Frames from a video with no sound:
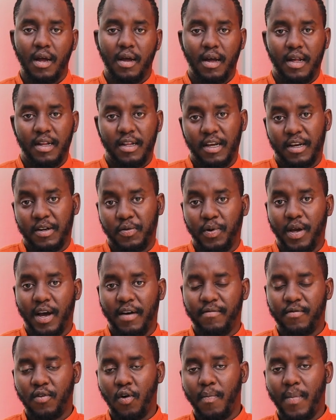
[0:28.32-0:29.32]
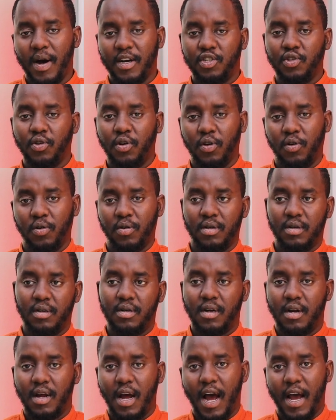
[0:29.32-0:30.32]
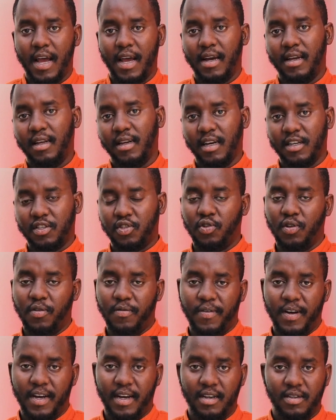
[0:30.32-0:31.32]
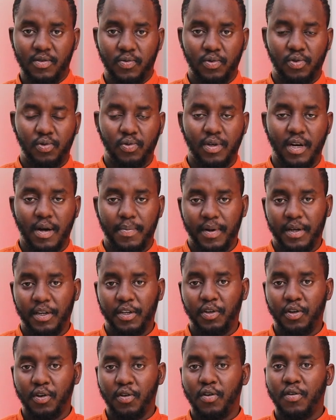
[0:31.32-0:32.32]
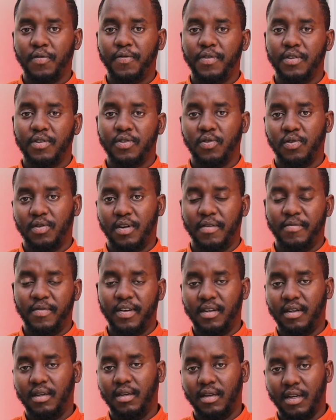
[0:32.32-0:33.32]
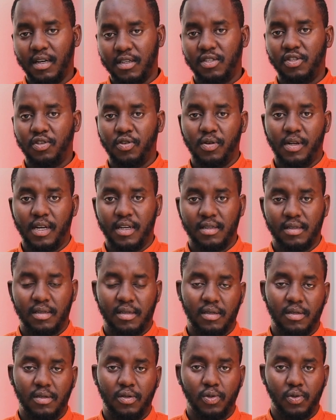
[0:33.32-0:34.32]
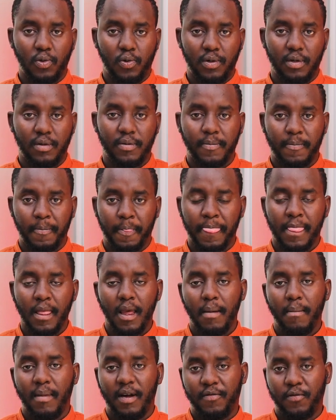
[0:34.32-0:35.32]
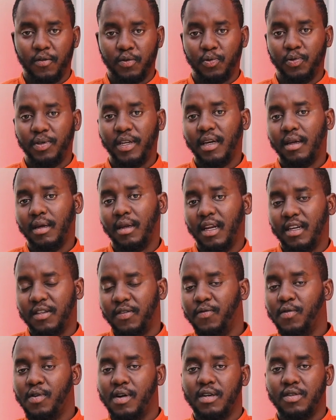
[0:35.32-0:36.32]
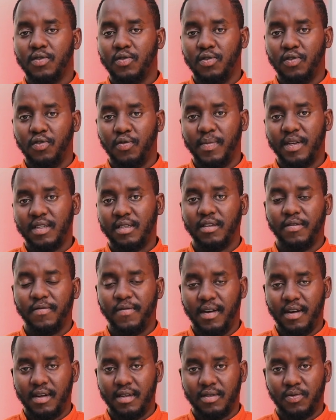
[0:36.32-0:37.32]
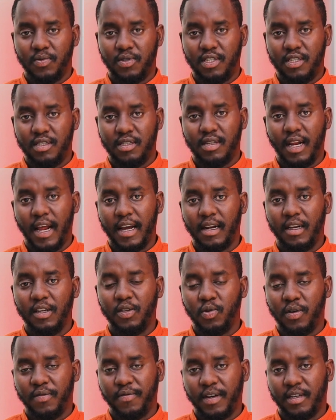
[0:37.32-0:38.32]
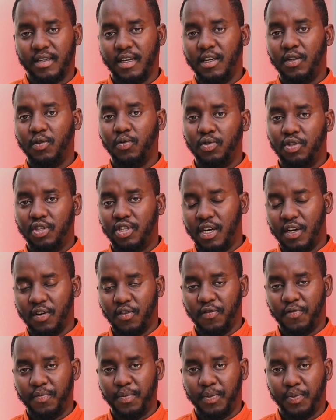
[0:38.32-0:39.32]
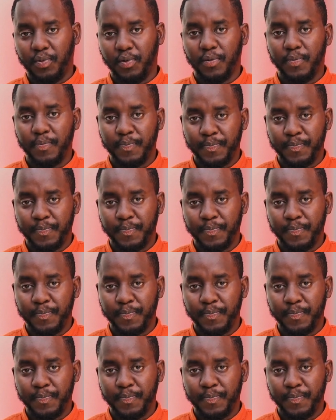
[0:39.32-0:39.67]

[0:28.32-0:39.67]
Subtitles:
And then we have commercial or higher industrial fires, which would happen in your office or a very industrialized zone. But for today, let's focus on domestic fires, which is likely to affect a huge chunk of people.